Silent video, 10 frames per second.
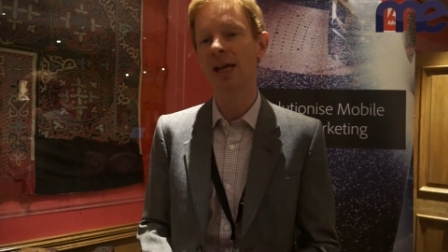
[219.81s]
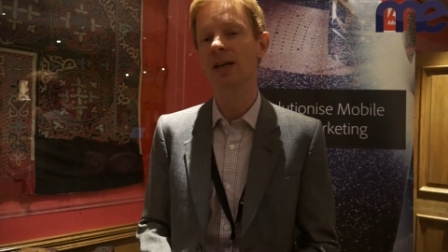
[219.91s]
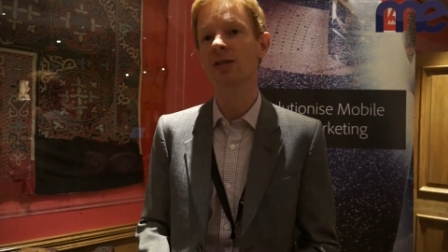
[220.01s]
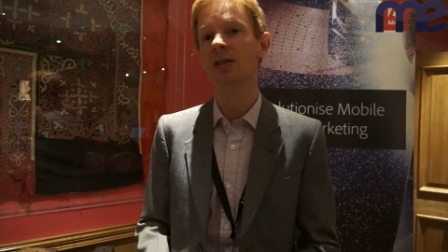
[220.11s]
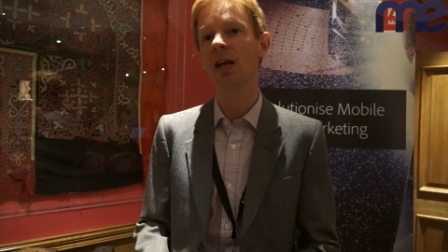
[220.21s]
They
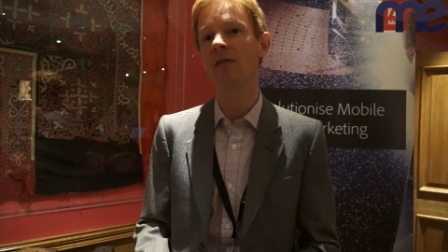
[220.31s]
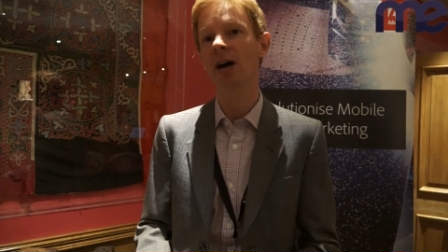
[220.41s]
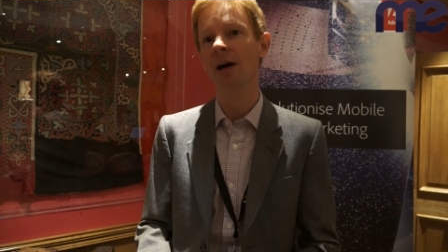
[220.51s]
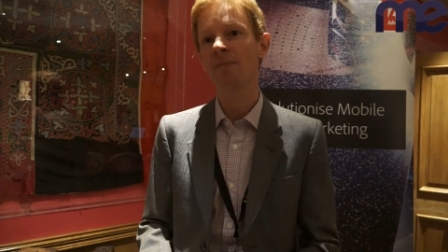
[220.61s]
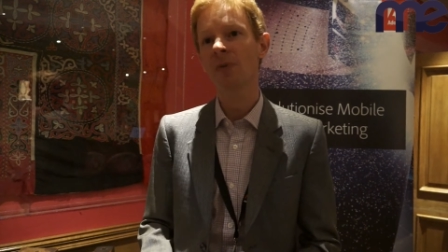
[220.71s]
can deliver
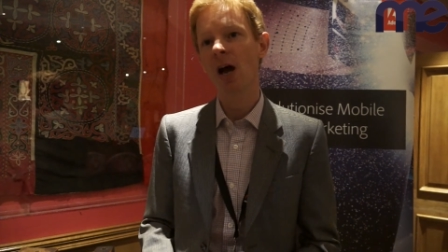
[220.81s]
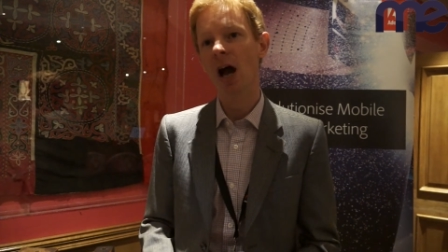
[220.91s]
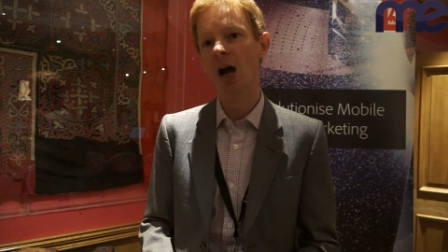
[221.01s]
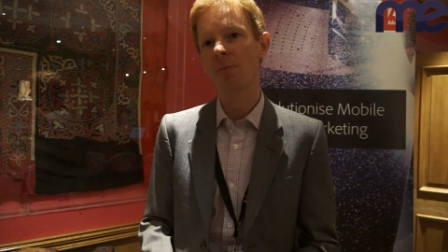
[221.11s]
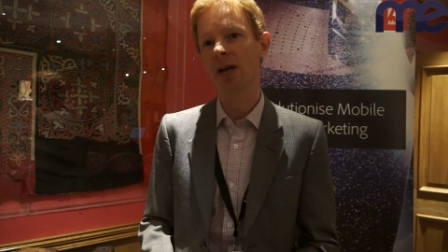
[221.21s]

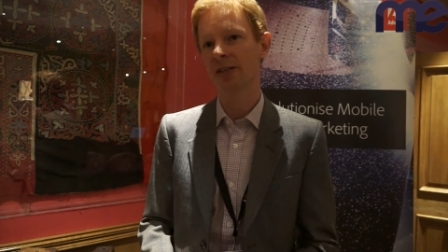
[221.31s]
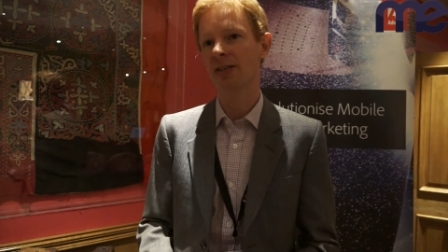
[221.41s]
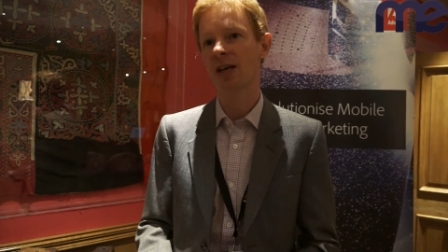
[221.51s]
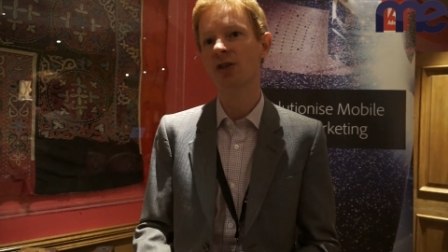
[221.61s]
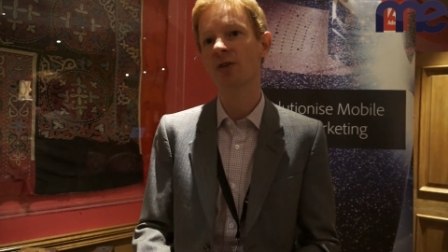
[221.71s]
um,
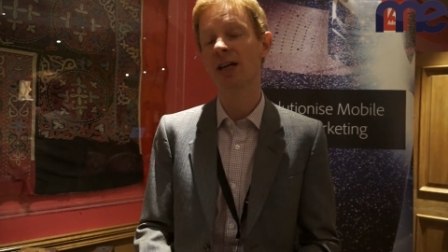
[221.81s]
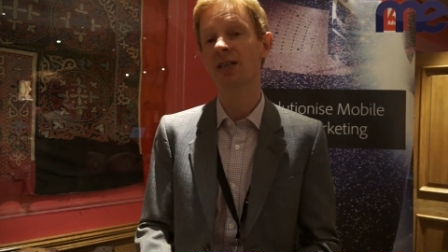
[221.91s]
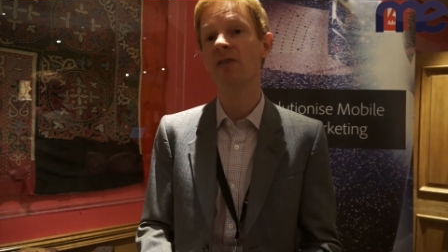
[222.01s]
accessories,